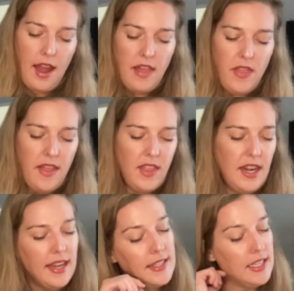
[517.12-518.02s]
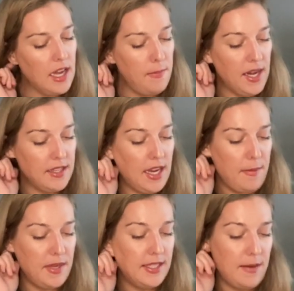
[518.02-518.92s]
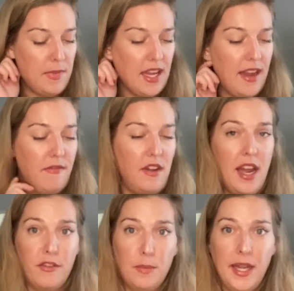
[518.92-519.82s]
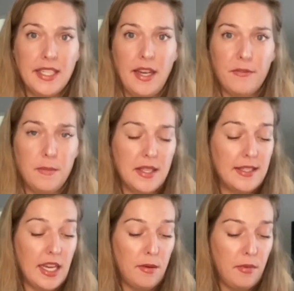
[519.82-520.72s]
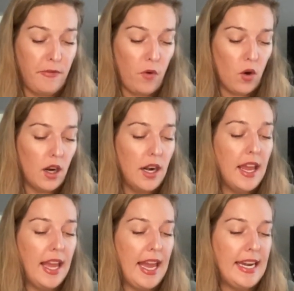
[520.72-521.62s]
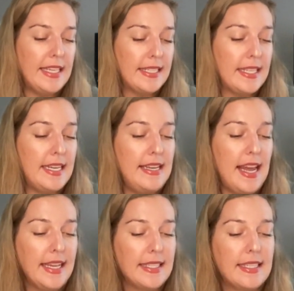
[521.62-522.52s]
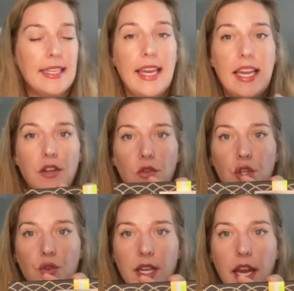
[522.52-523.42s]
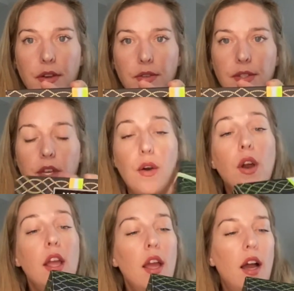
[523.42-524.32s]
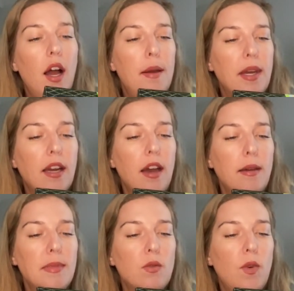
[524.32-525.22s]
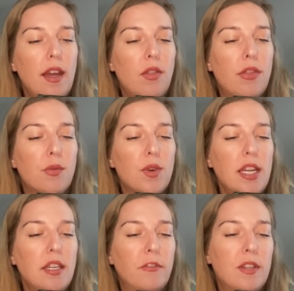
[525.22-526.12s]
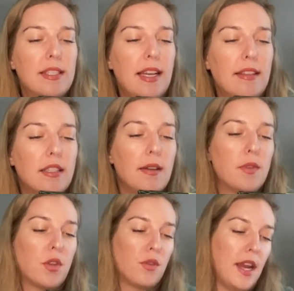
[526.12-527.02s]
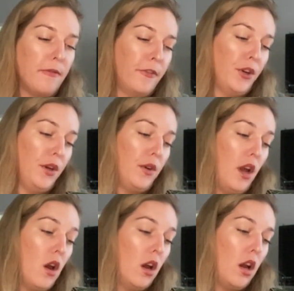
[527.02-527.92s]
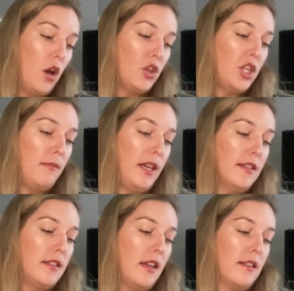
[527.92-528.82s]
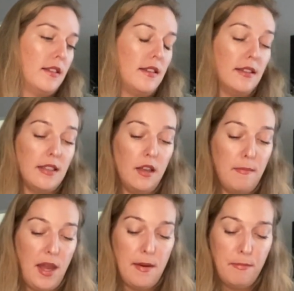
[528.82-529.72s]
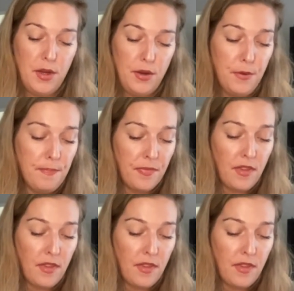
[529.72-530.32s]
And then the next thing I picked up is something I've never picked up from the sale before and is the Nest Candle Trios. So um, it comes with three different scents. comes with grapefruit, ocean mist, and sea salt bamboo.